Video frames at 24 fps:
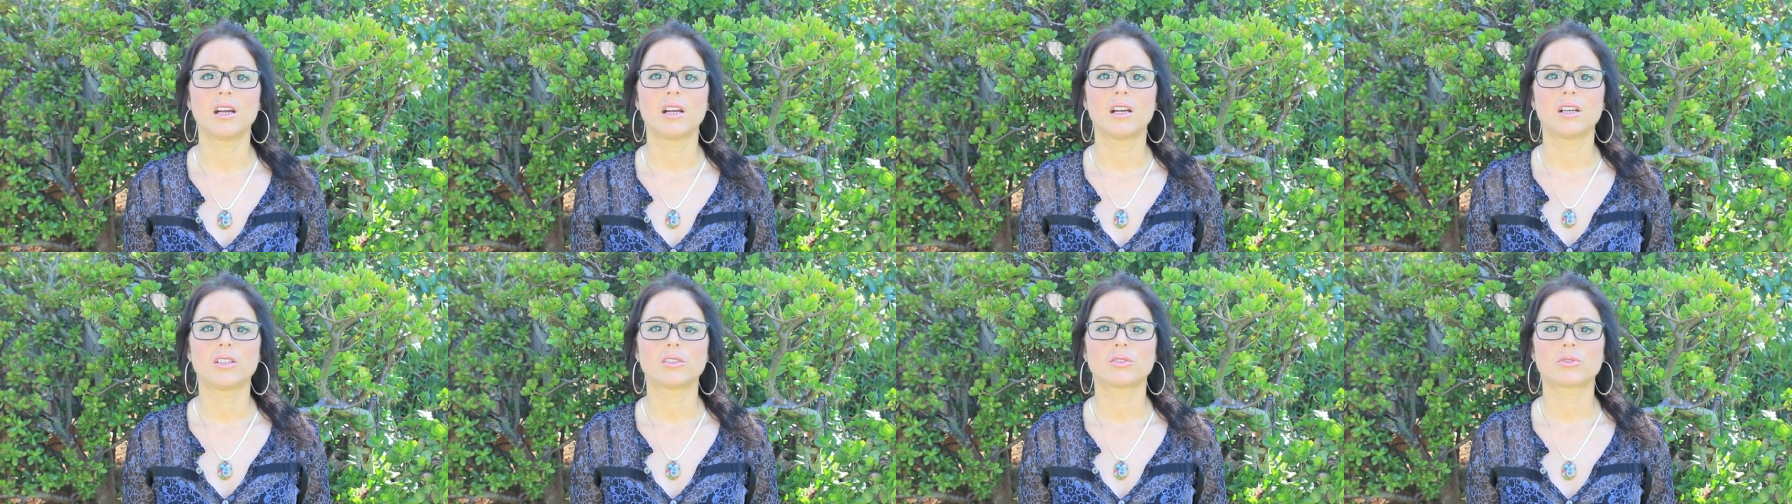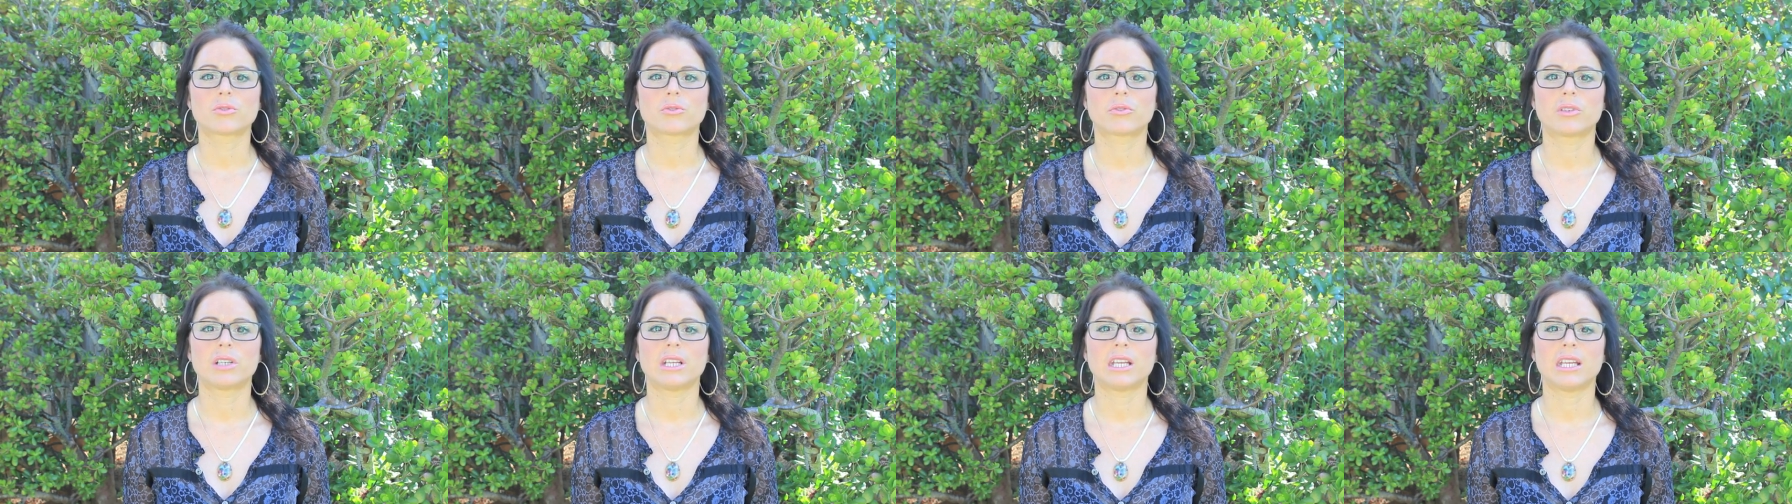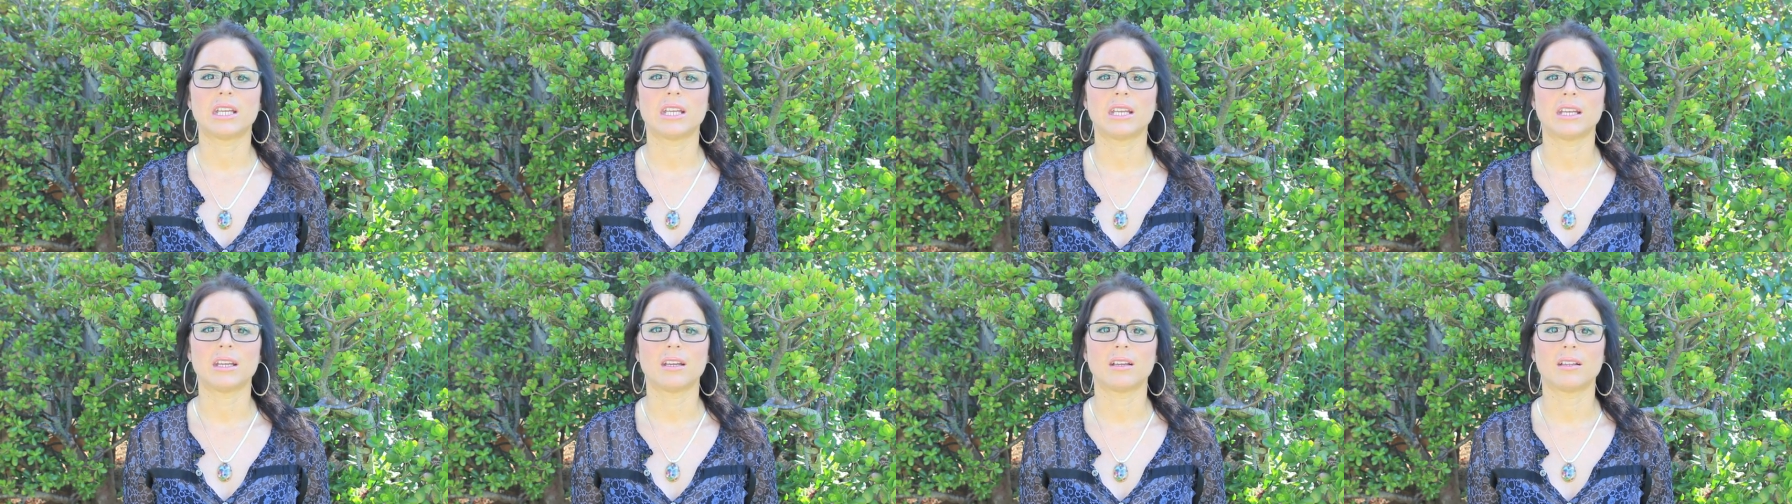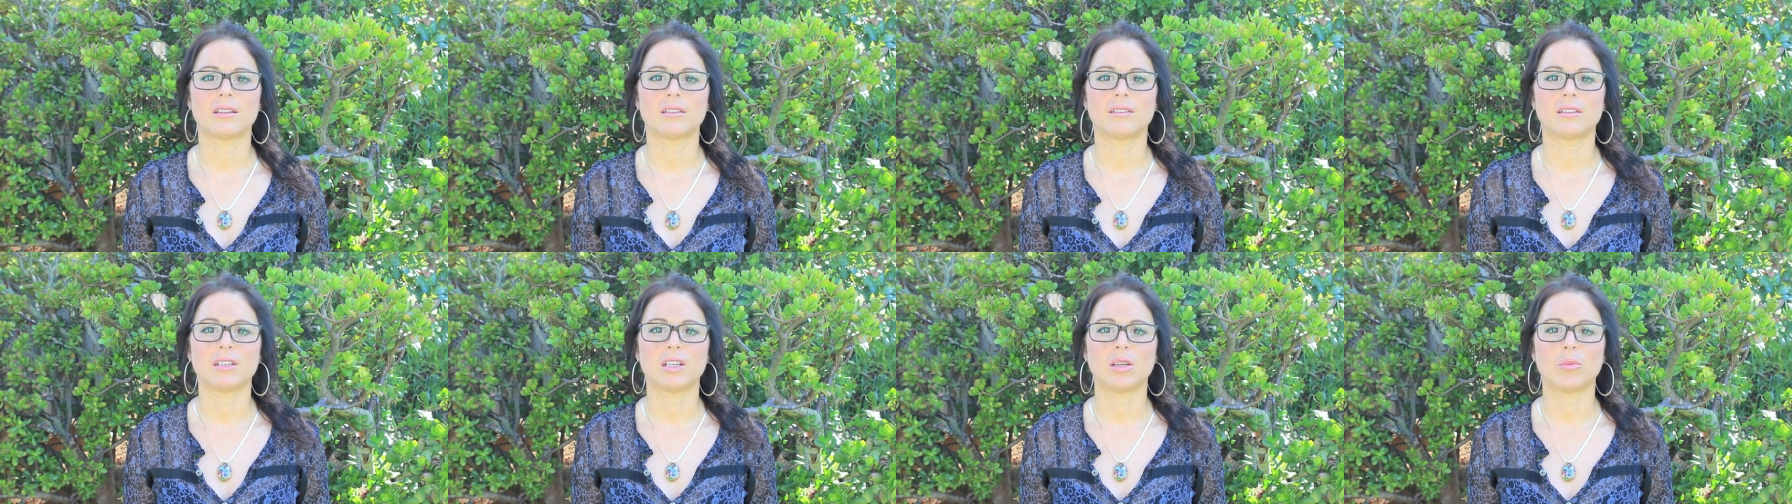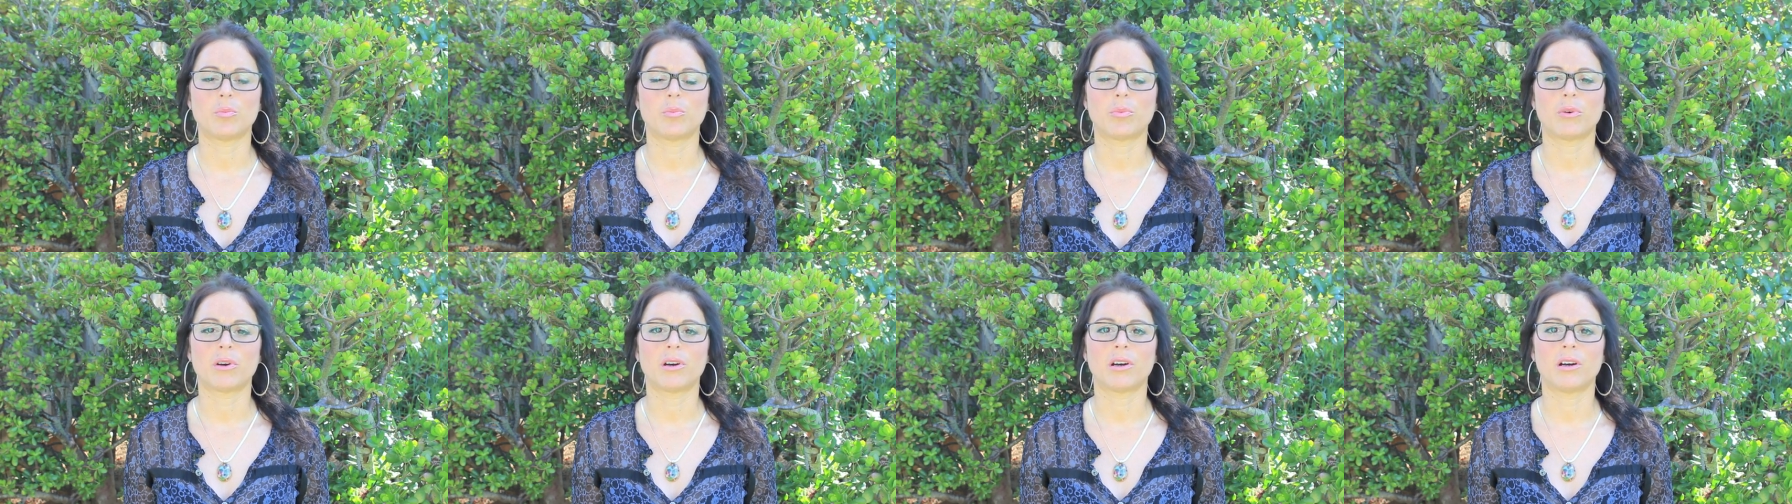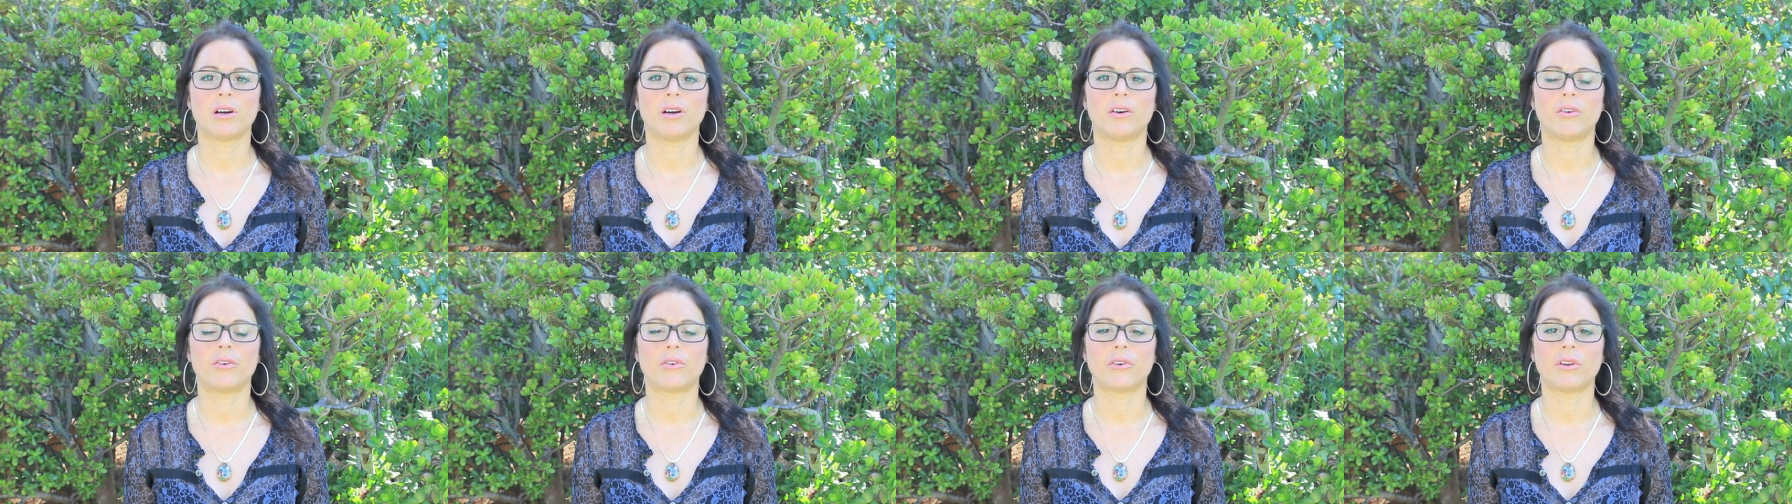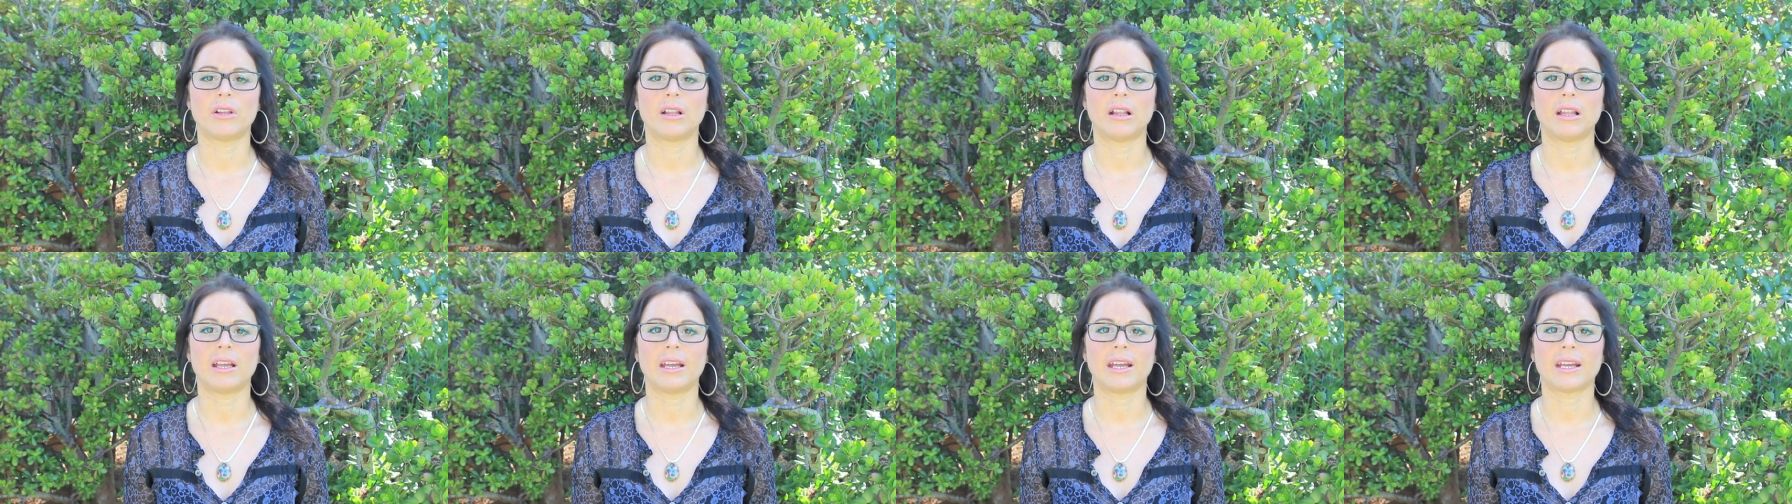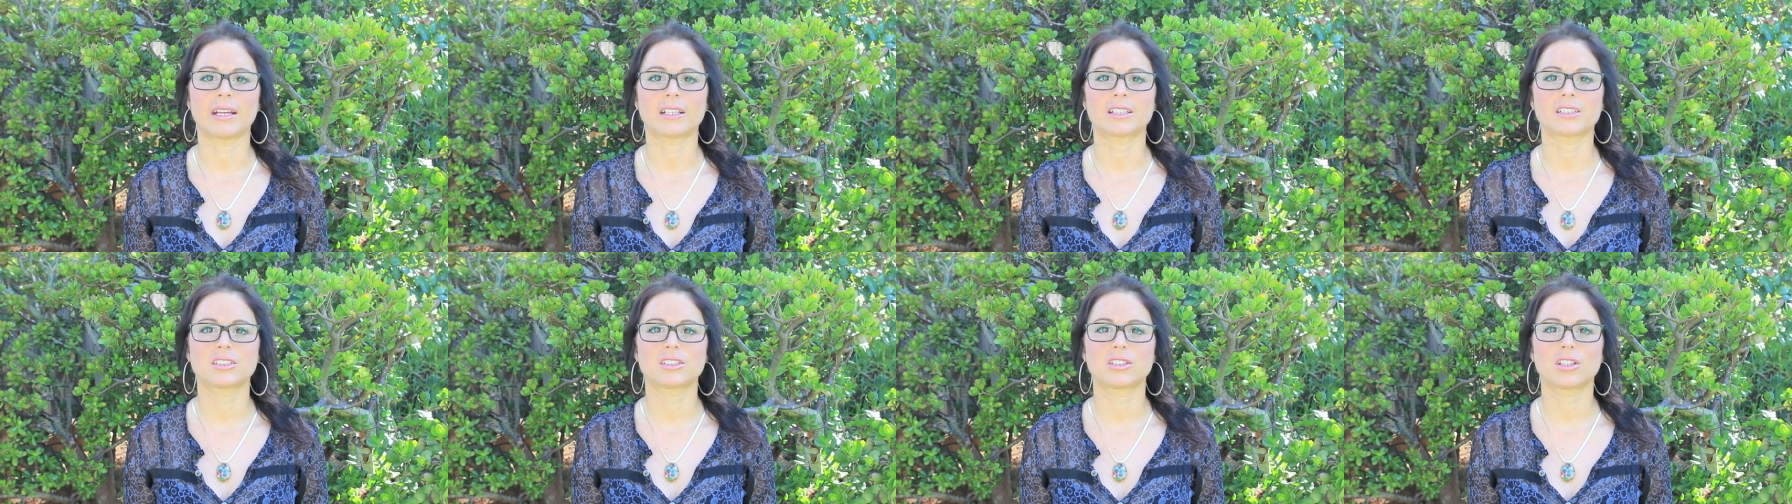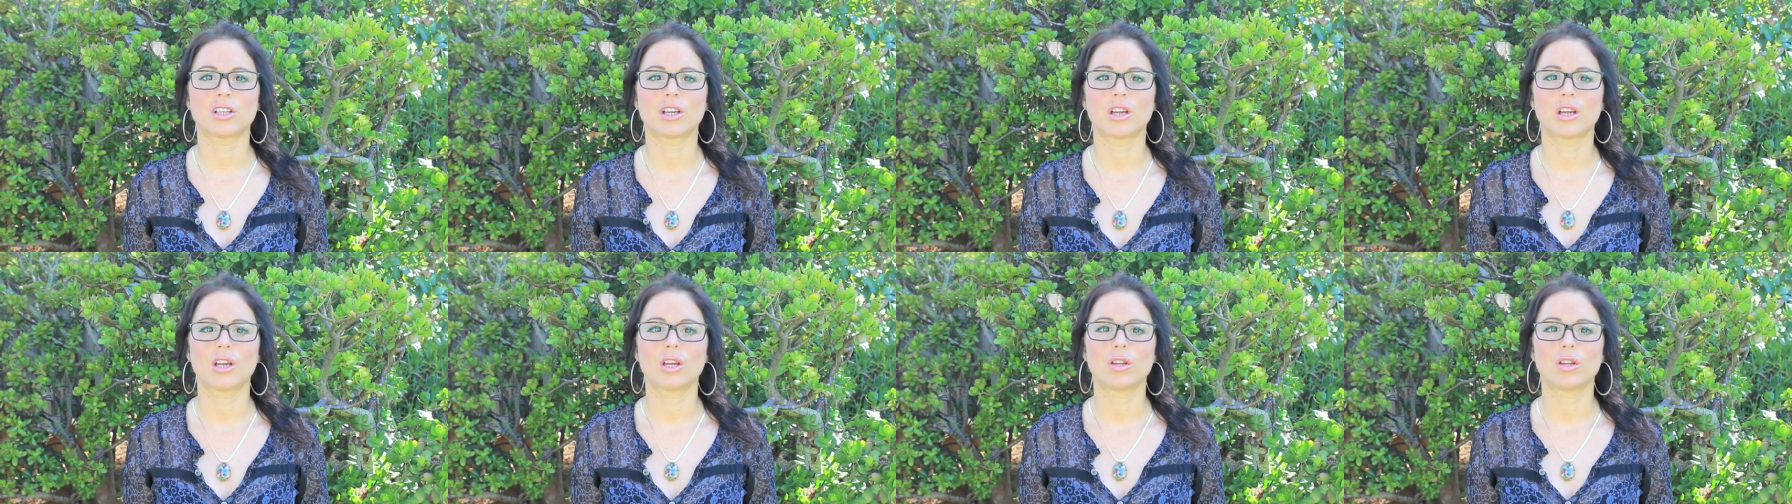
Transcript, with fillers: Three, deeper, relaxed.